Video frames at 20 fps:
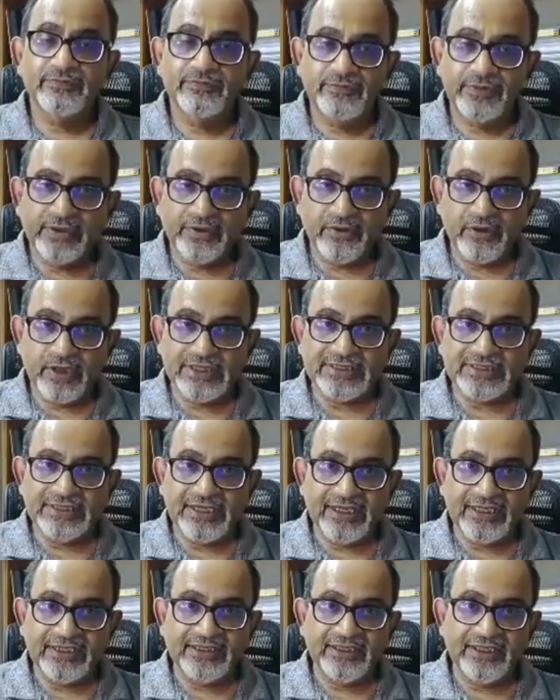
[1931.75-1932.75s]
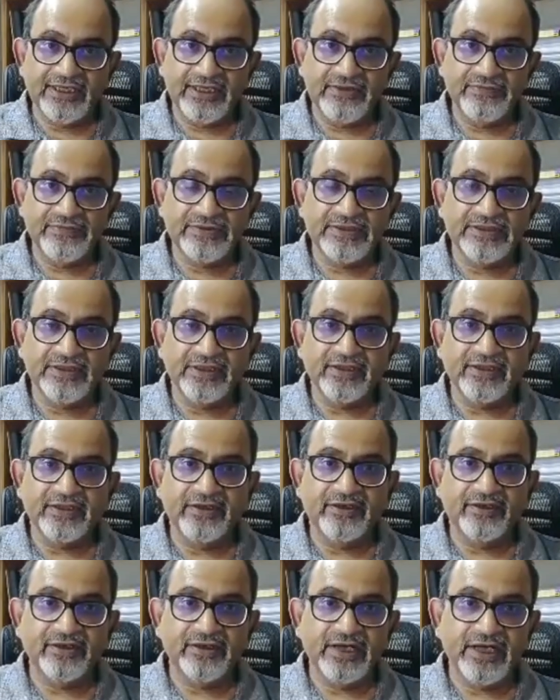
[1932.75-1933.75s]
because at times the
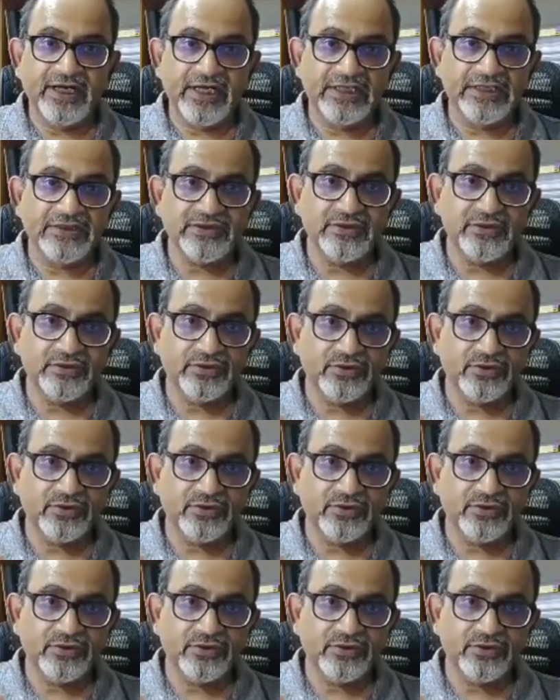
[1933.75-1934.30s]
contrast